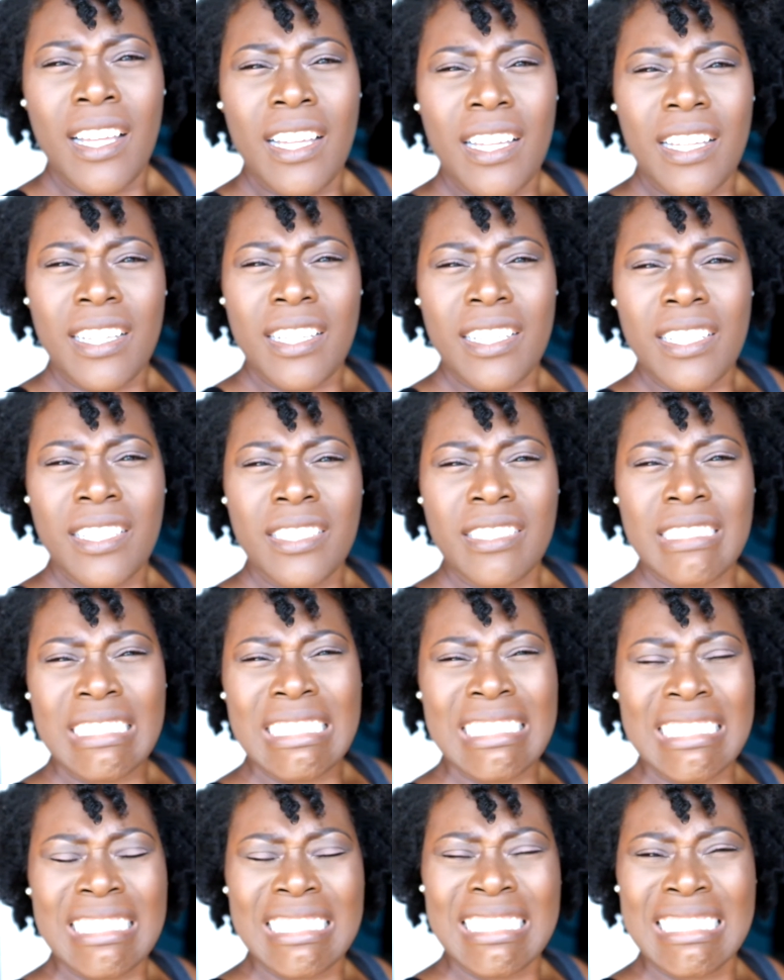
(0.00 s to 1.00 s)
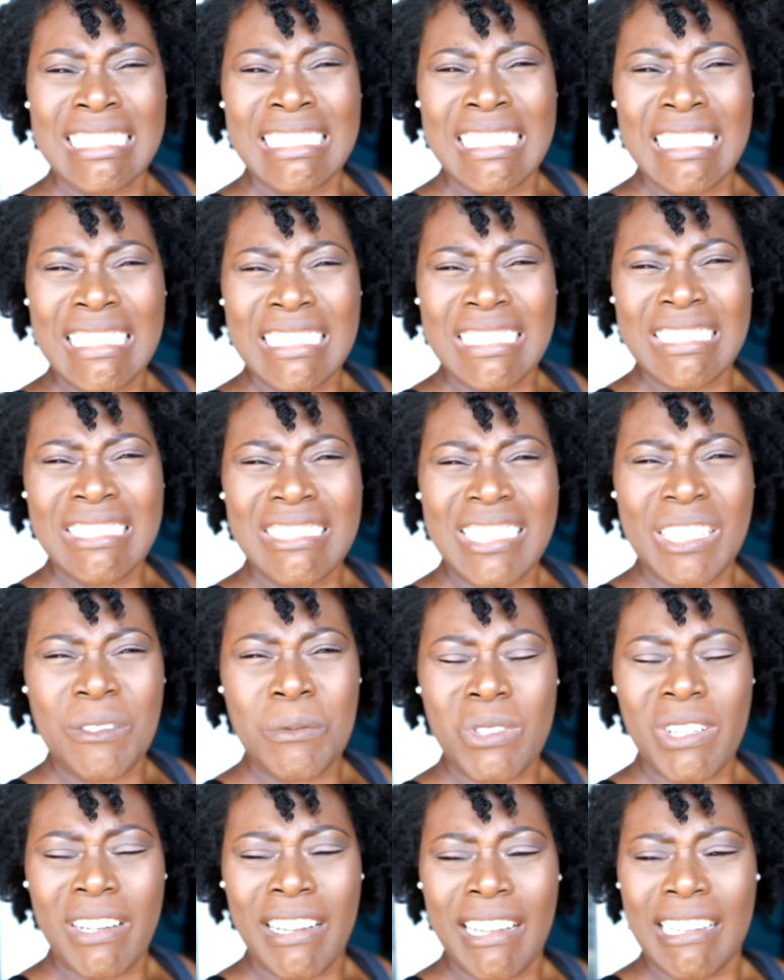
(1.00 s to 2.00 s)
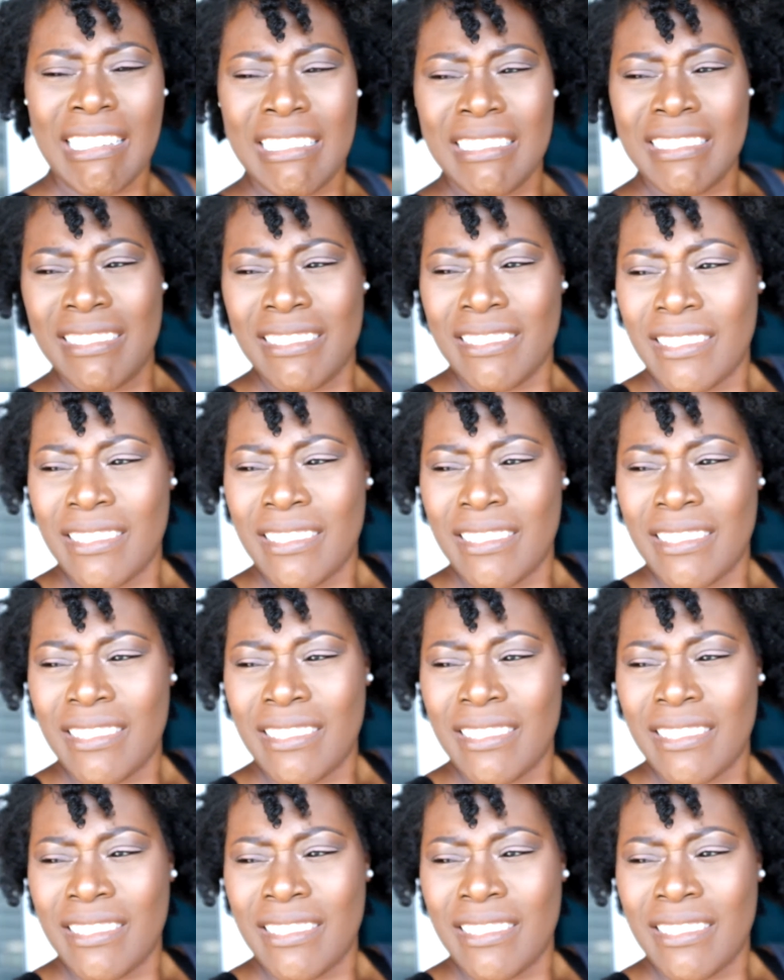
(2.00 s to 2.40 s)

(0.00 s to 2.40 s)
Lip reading: You know, I'm trying.